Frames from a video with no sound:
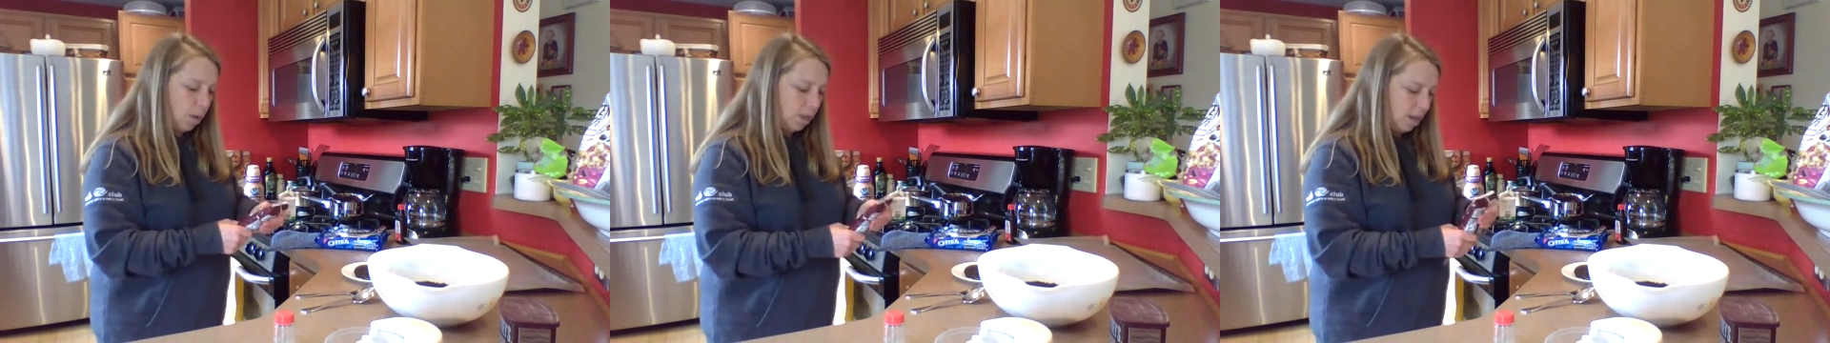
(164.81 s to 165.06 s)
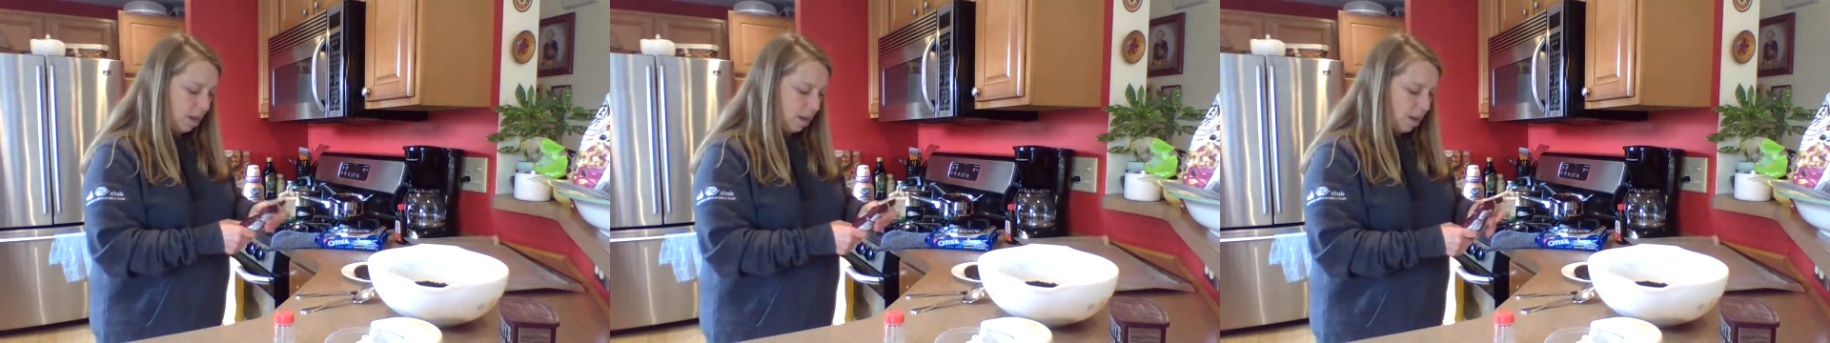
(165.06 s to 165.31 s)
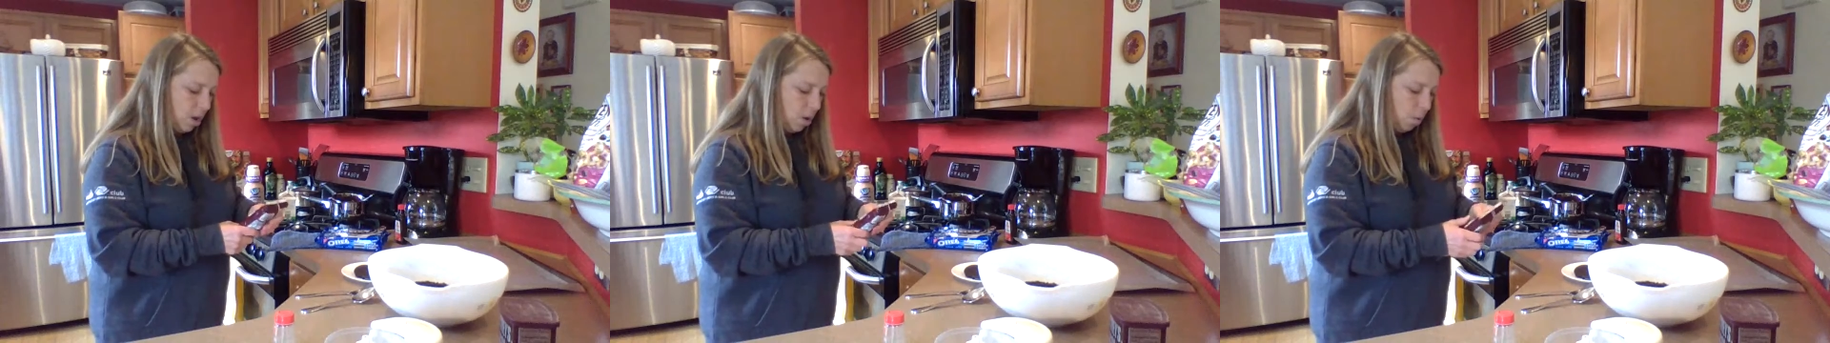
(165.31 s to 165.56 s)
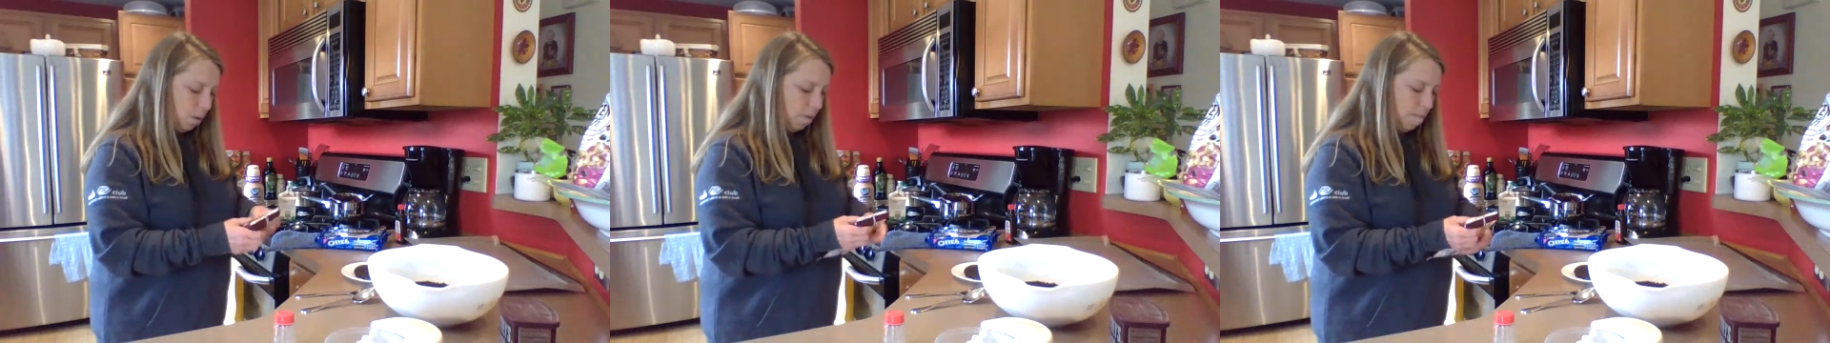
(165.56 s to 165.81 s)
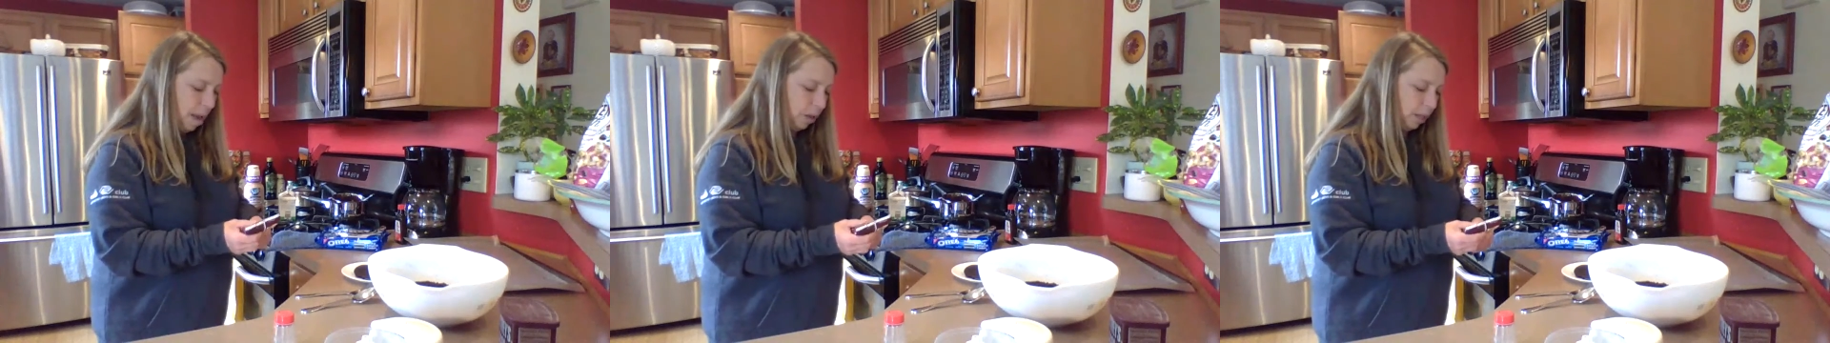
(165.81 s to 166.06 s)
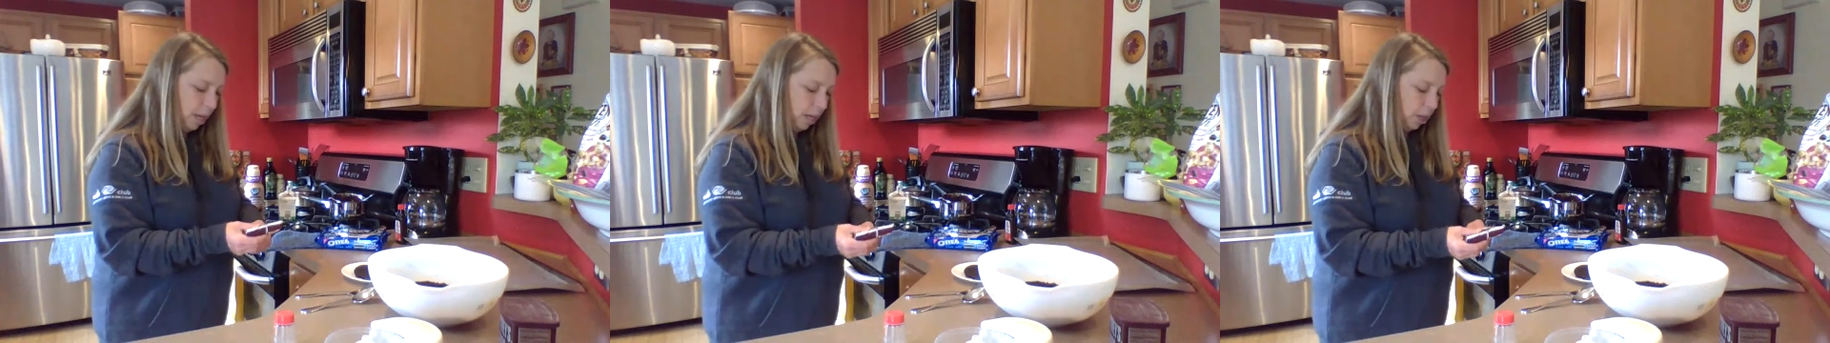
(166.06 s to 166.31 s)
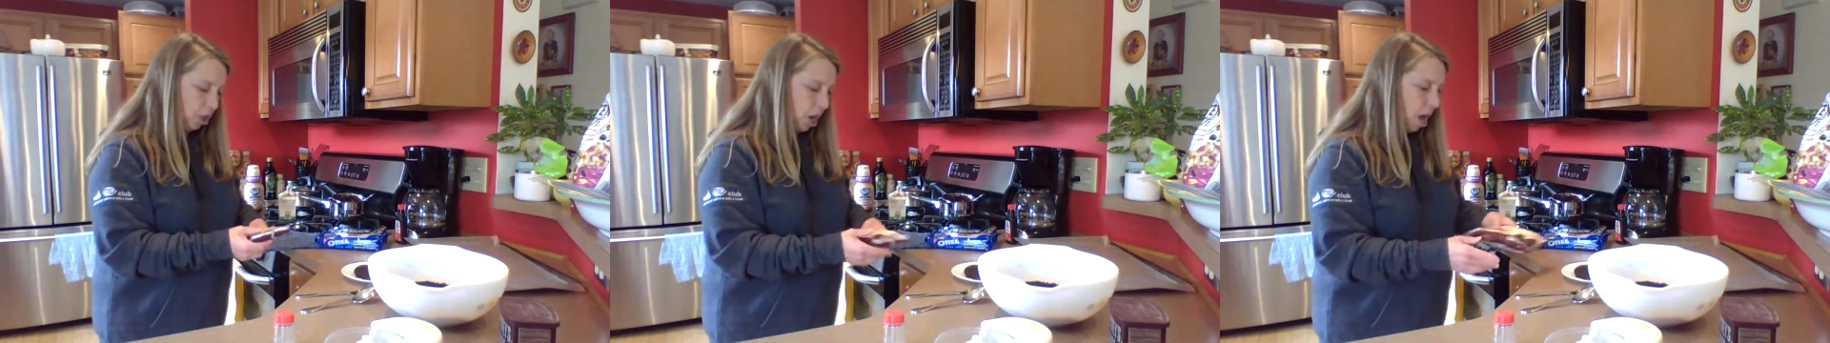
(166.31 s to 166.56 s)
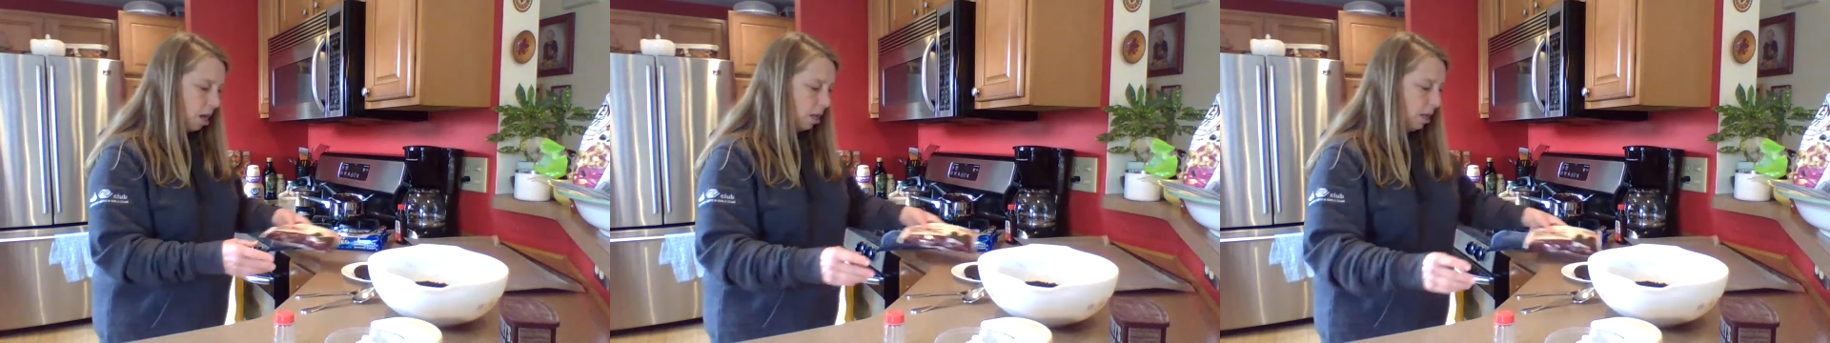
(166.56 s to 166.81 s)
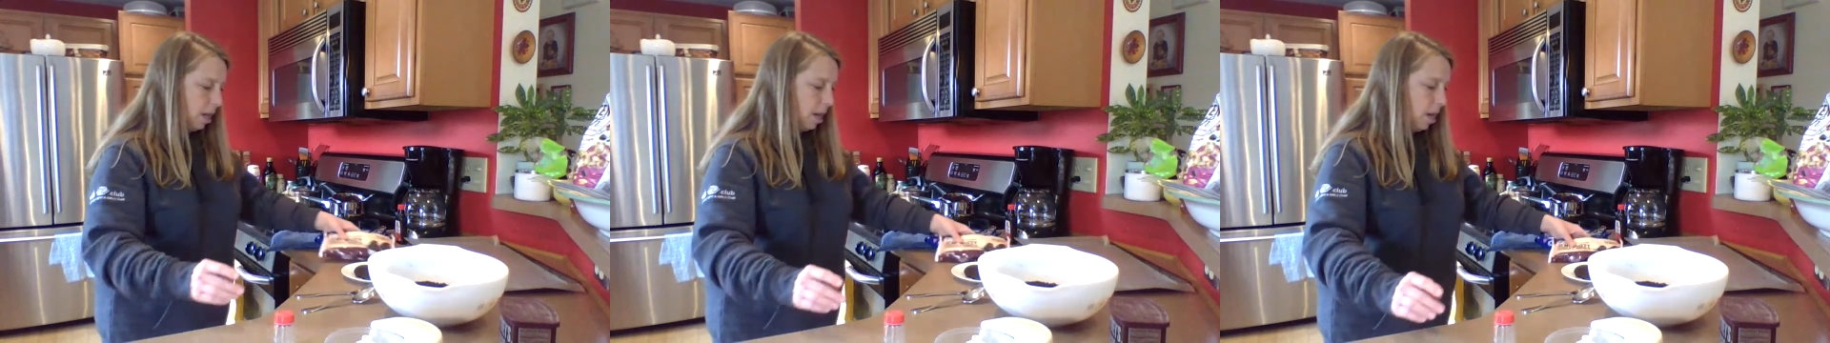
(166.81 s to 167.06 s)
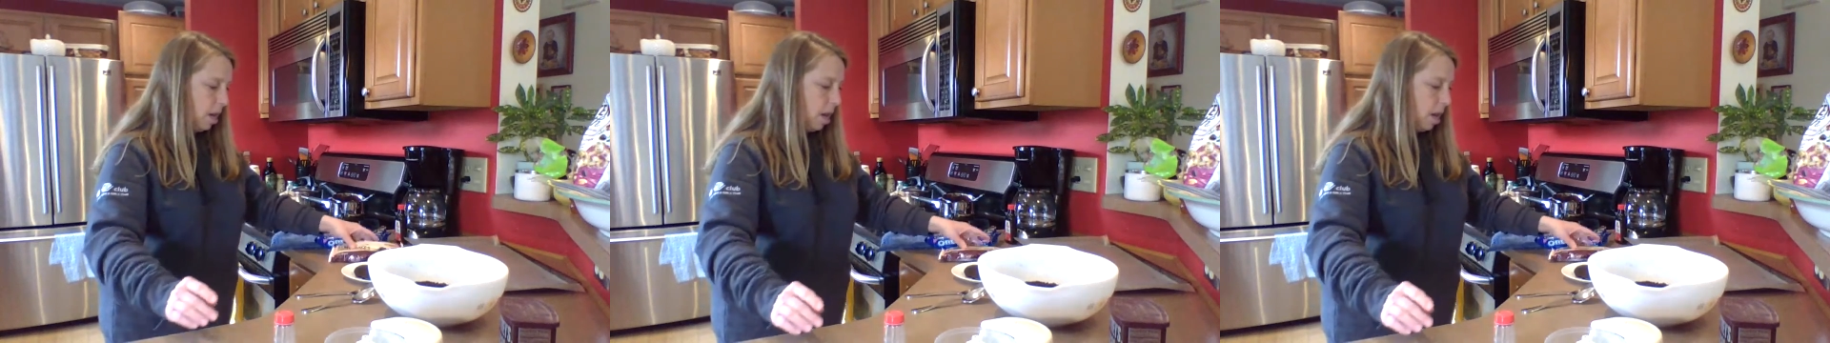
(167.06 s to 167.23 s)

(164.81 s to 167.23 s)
with melting the chocolate,